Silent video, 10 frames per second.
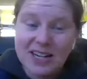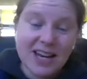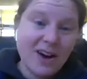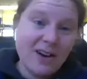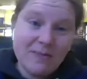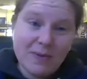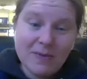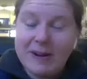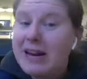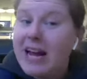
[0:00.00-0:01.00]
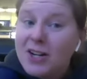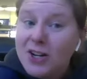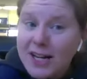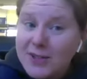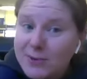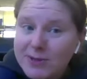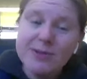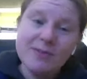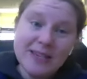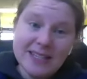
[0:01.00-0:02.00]
And now I've been bringing undergraduates
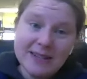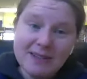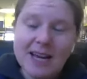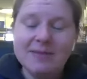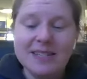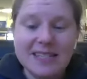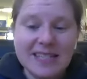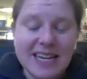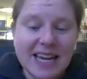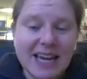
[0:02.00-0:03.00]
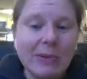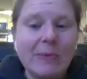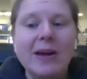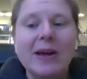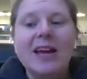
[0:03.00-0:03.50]
with me sometimes to study kelp.